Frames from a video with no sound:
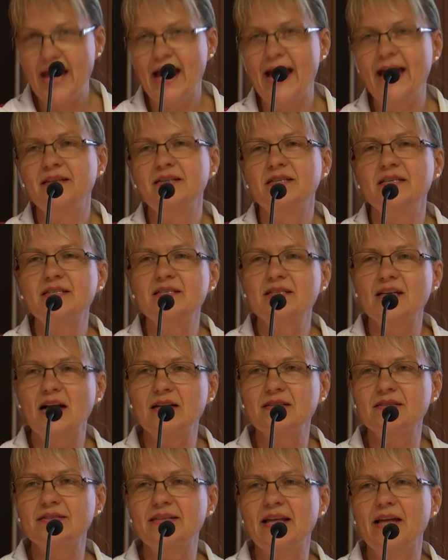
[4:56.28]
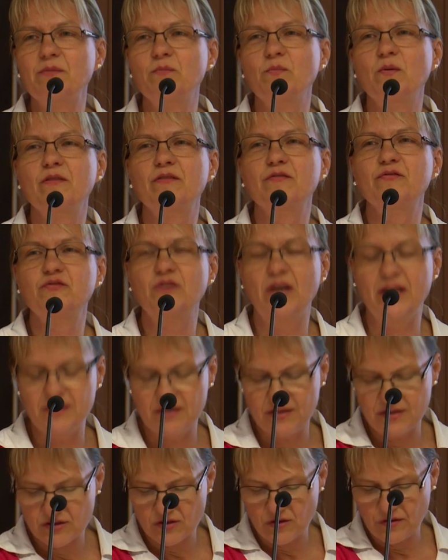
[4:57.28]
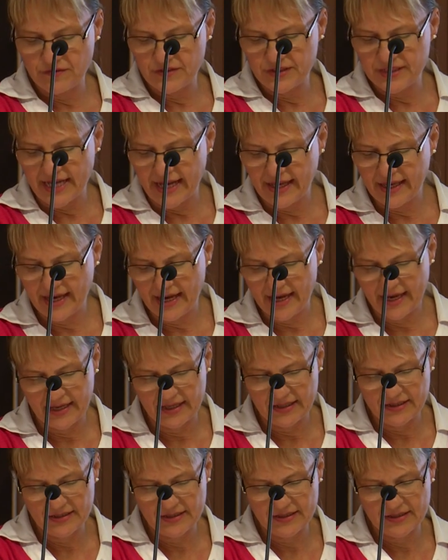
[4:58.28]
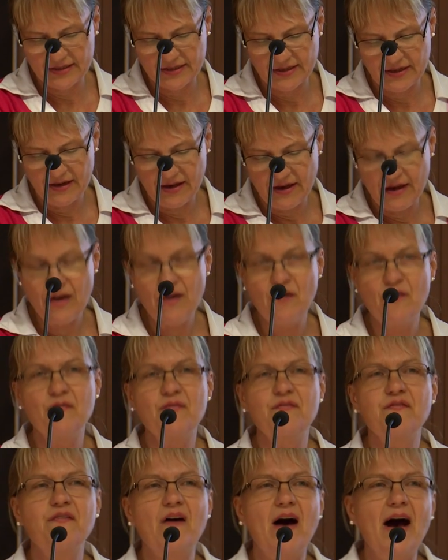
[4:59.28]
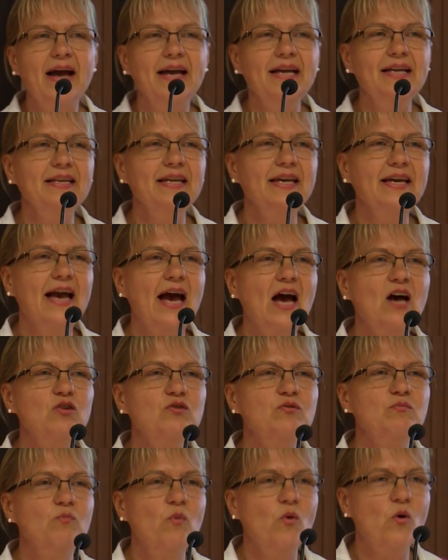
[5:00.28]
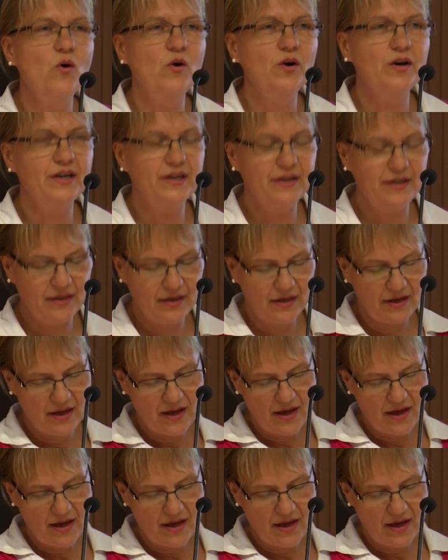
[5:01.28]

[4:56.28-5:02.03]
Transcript: and discuss that with friends over decades, finding out more